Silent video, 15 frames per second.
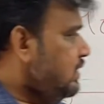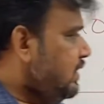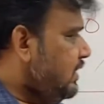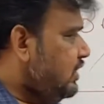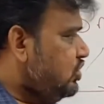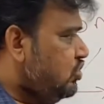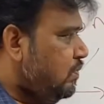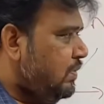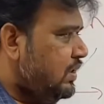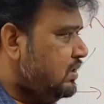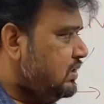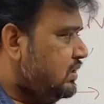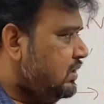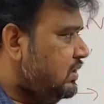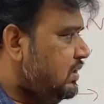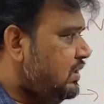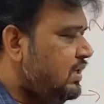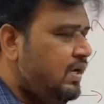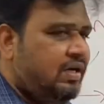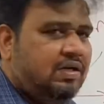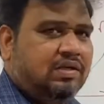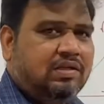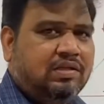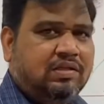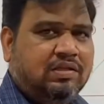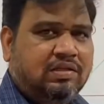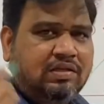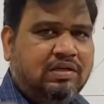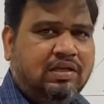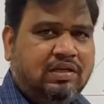any stimulus like
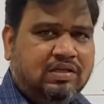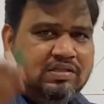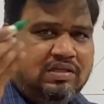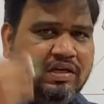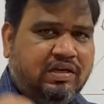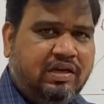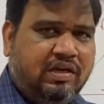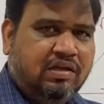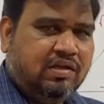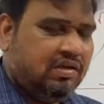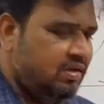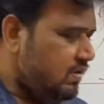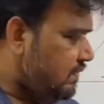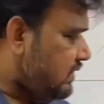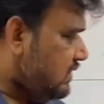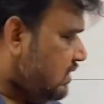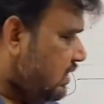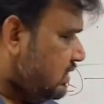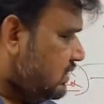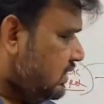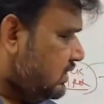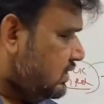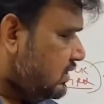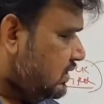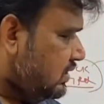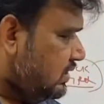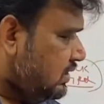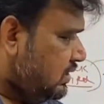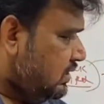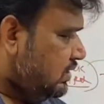increased eating, which
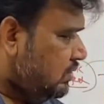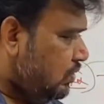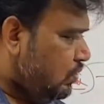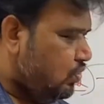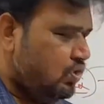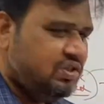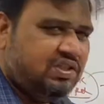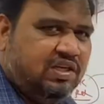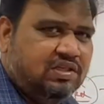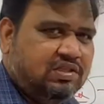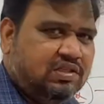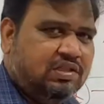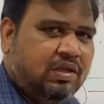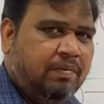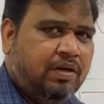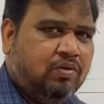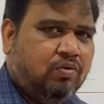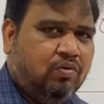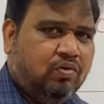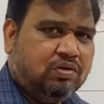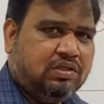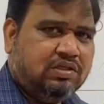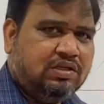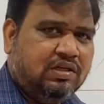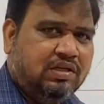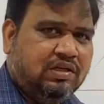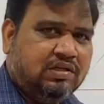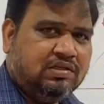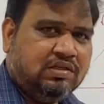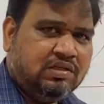causes glucose change, the blood glucose is
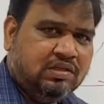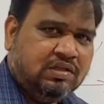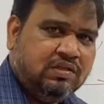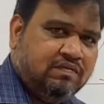increased,